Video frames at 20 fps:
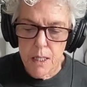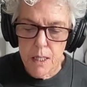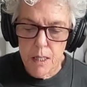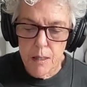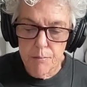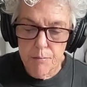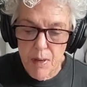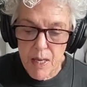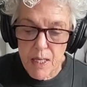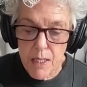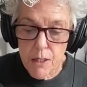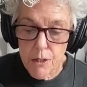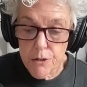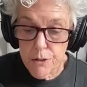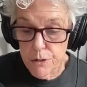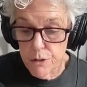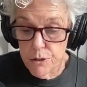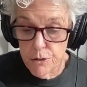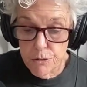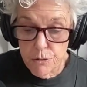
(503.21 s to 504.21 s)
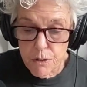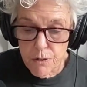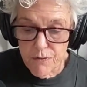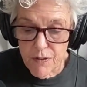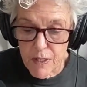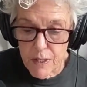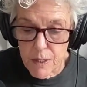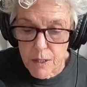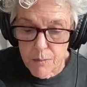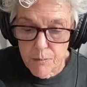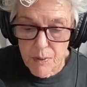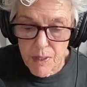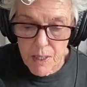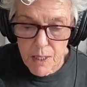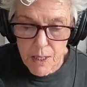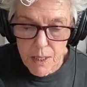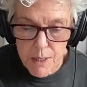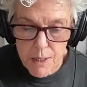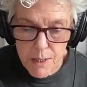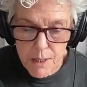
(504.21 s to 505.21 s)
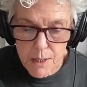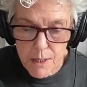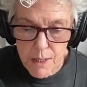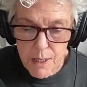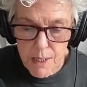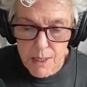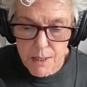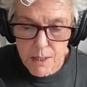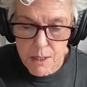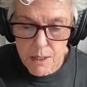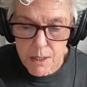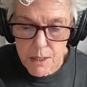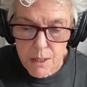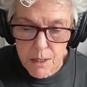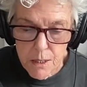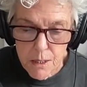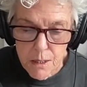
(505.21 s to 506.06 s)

make good use of it because it's